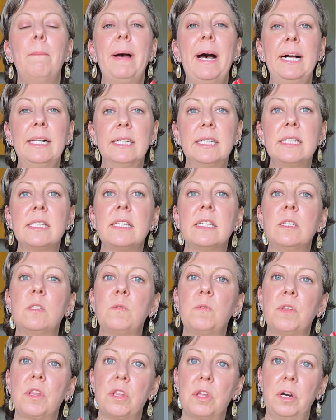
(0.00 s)
Balance
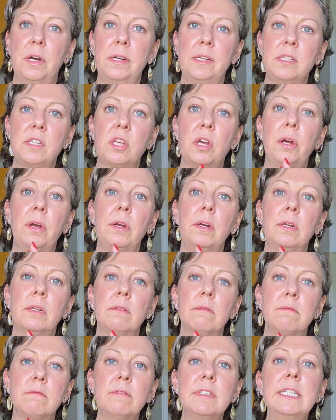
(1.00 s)
is for those who
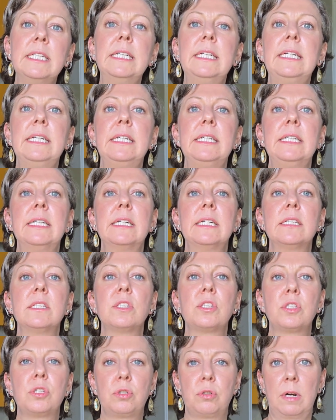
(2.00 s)
really
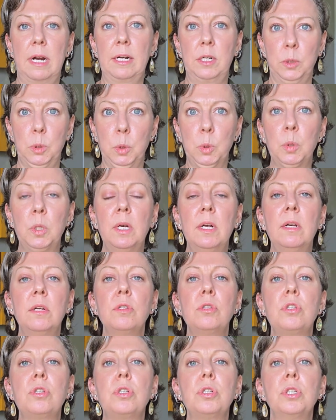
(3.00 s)
struggle
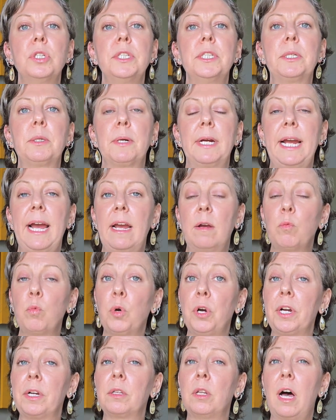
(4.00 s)
to create
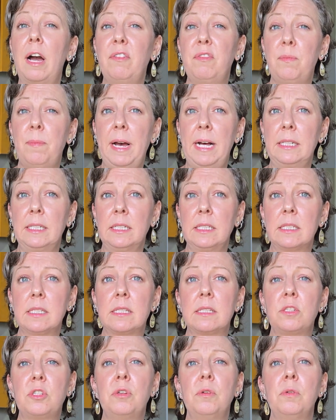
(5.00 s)
work-life
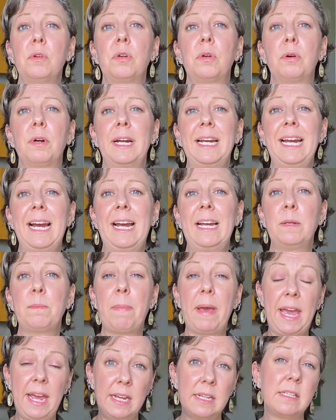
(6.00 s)
balance, to
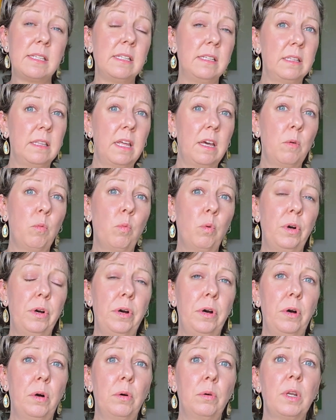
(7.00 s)
create peace in their
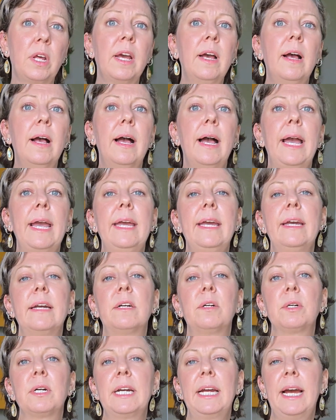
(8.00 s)
world.
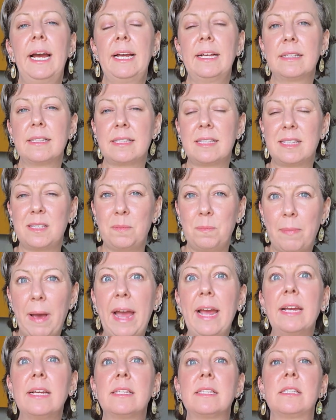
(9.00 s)
It creates
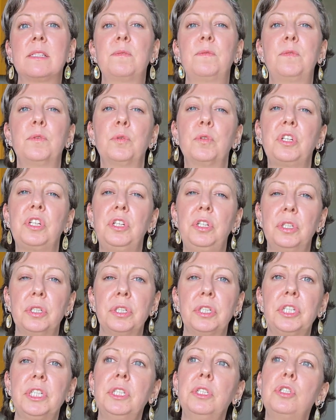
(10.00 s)
space for
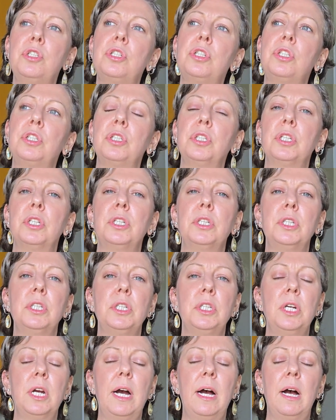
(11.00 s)
you
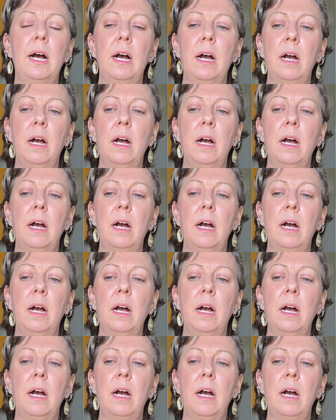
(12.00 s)
to